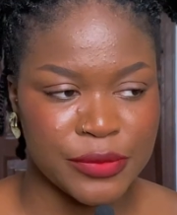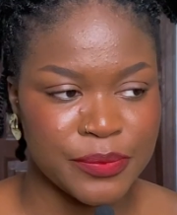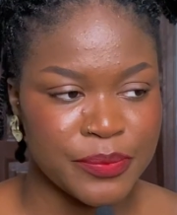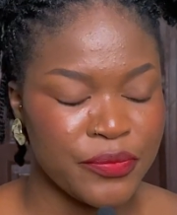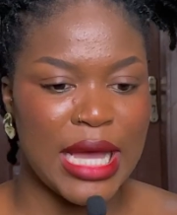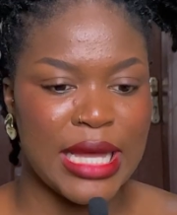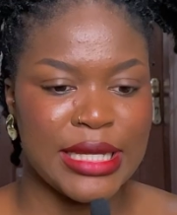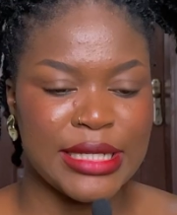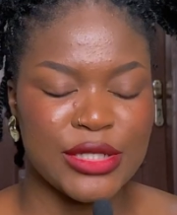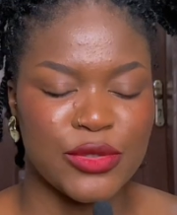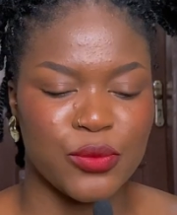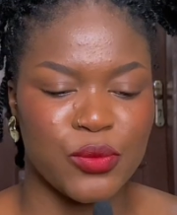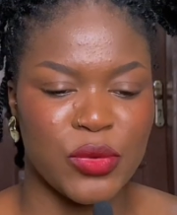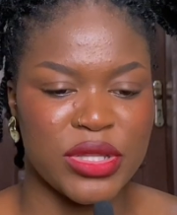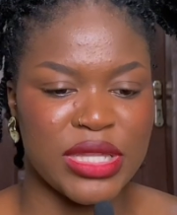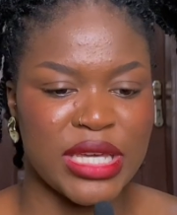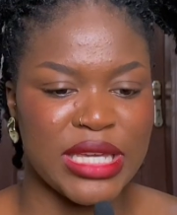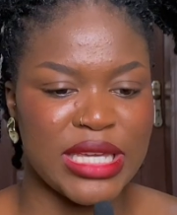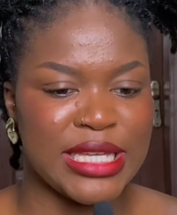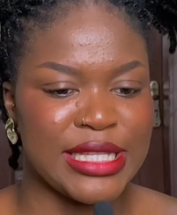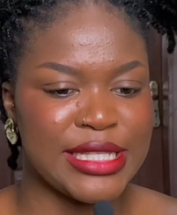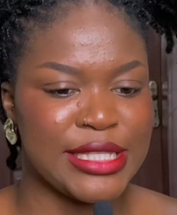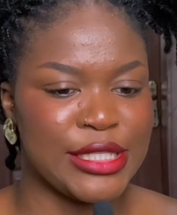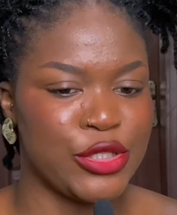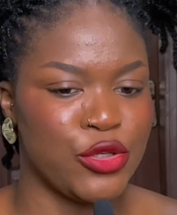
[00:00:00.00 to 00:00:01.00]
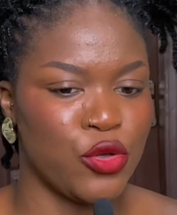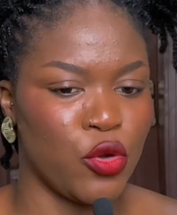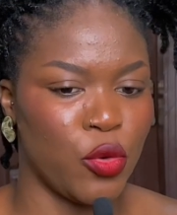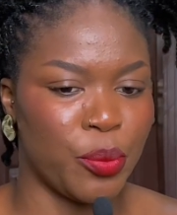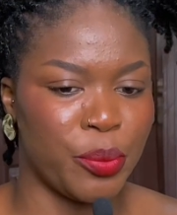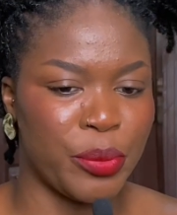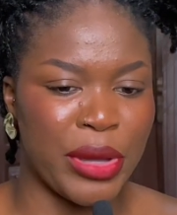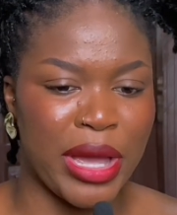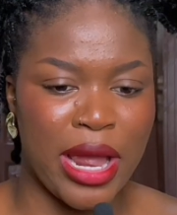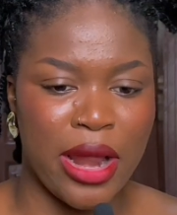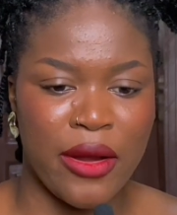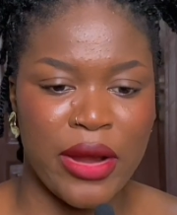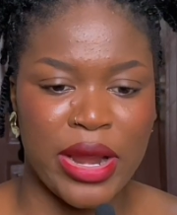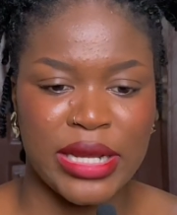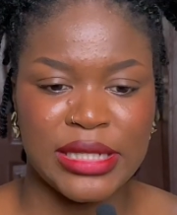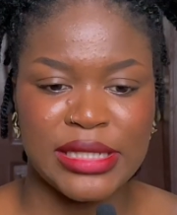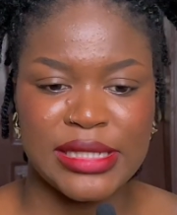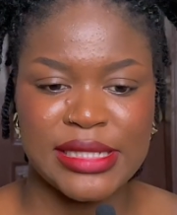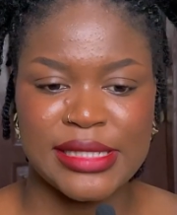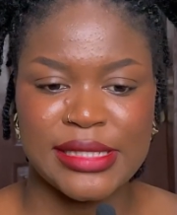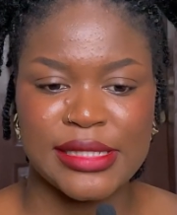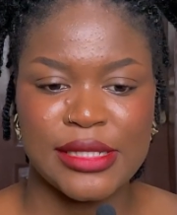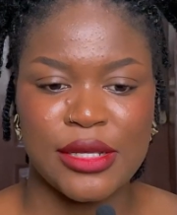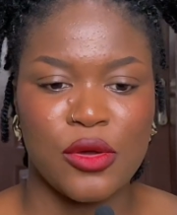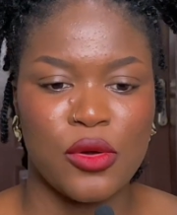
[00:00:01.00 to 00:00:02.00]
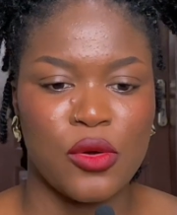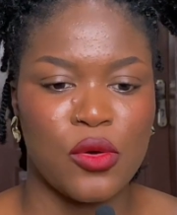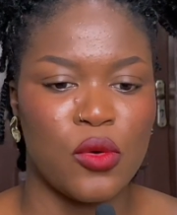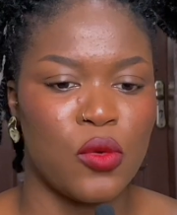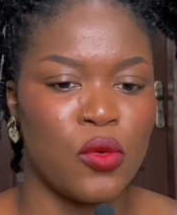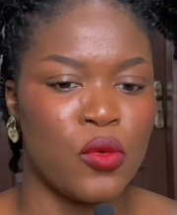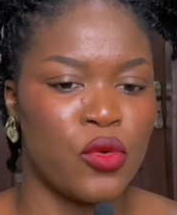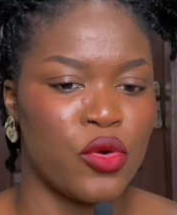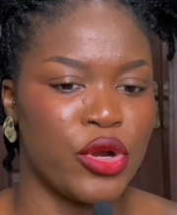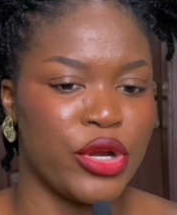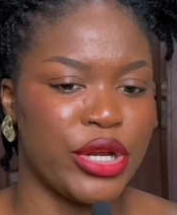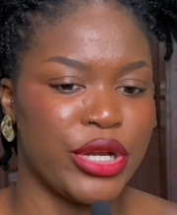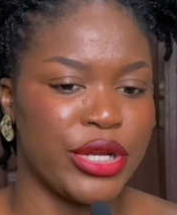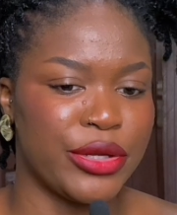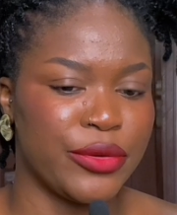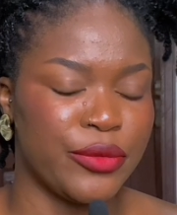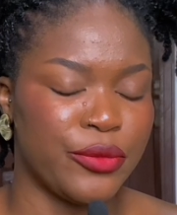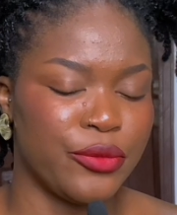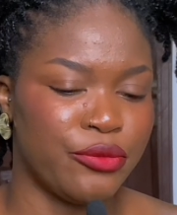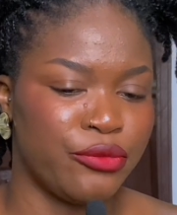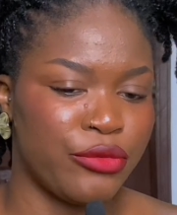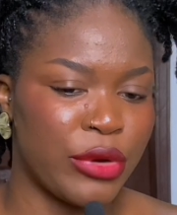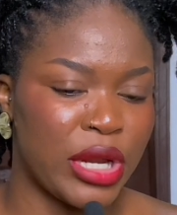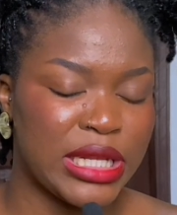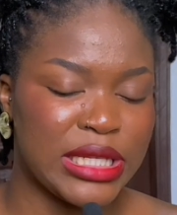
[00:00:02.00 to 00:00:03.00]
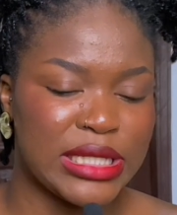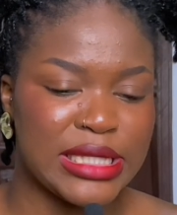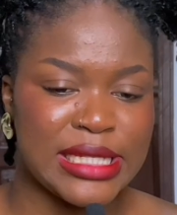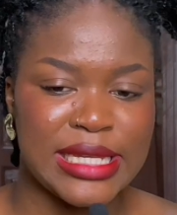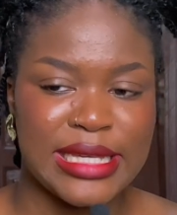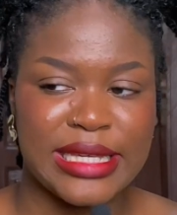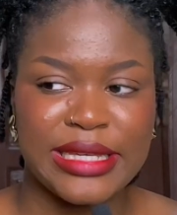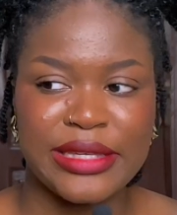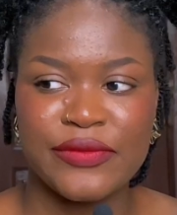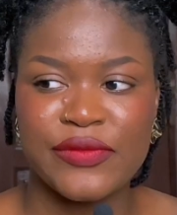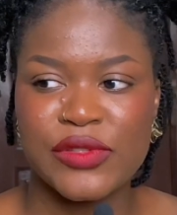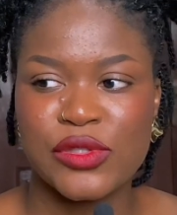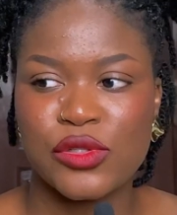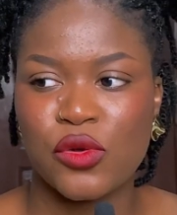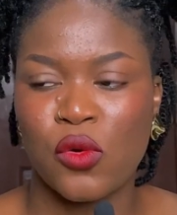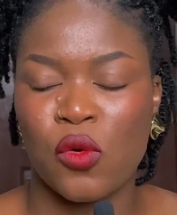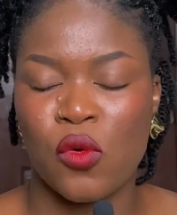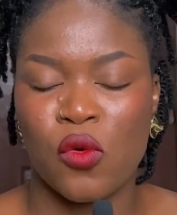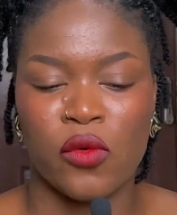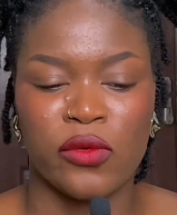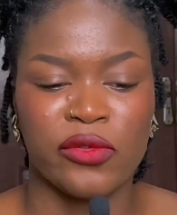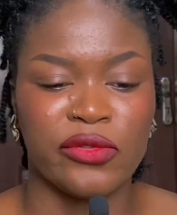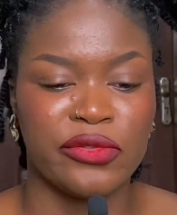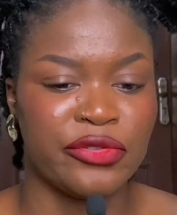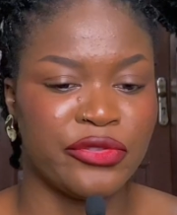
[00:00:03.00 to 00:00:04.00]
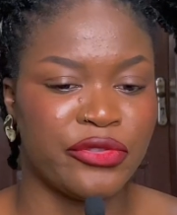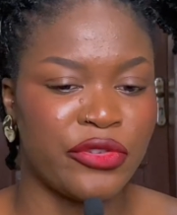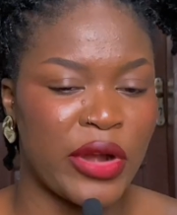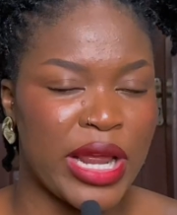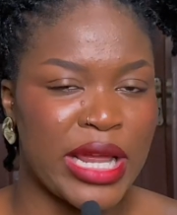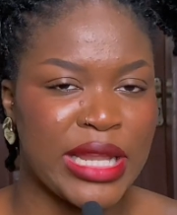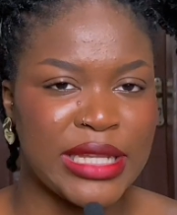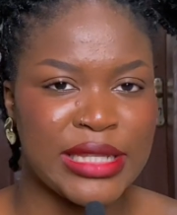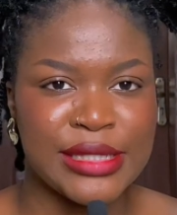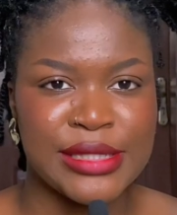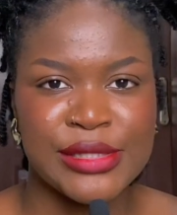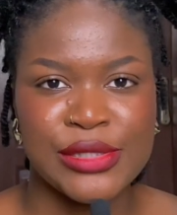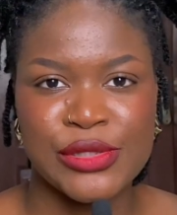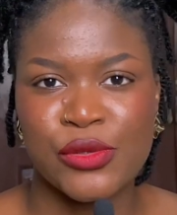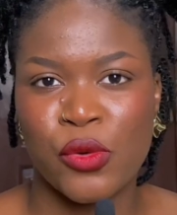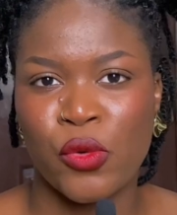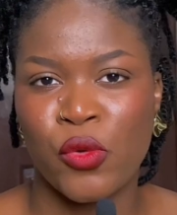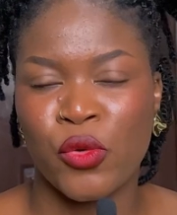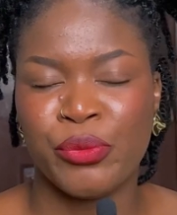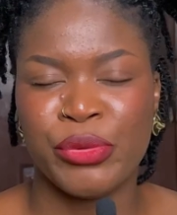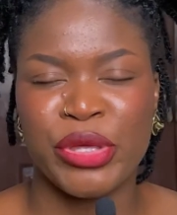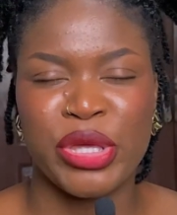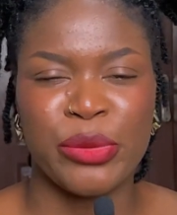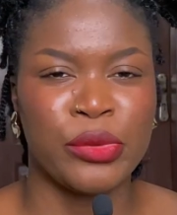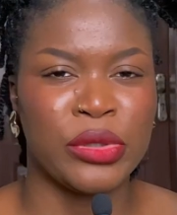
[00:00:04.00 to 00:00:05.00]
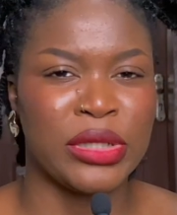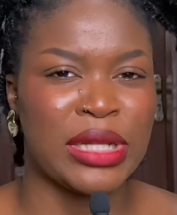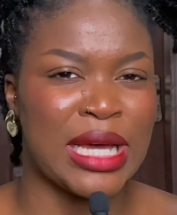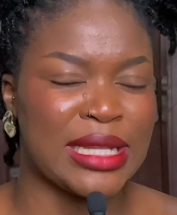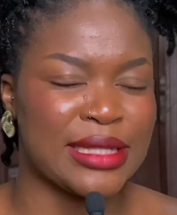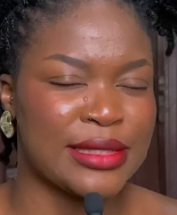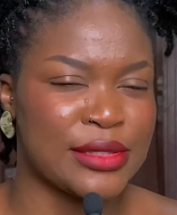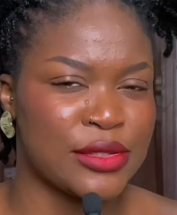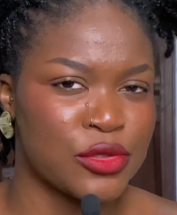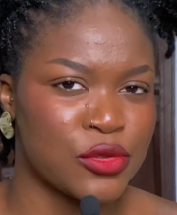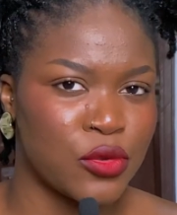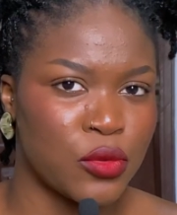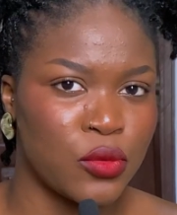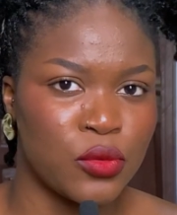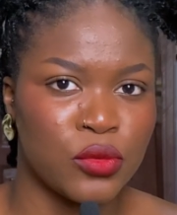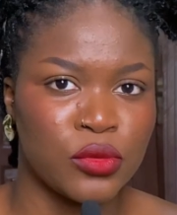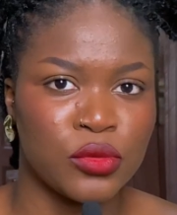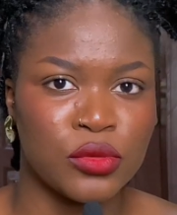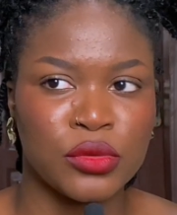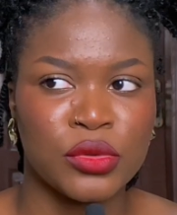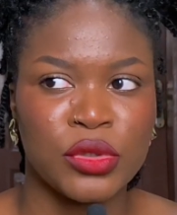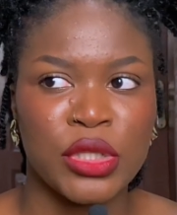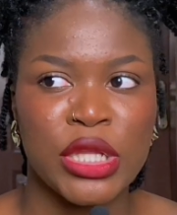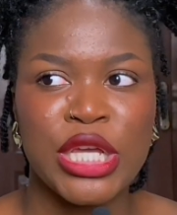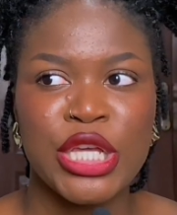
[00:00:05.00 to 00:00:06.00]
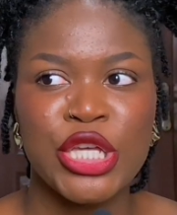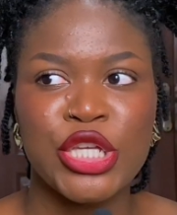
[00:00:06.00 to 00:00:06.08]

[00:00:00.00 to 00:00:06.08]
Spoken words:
And whether it's your parents or relatives or friends or people at school,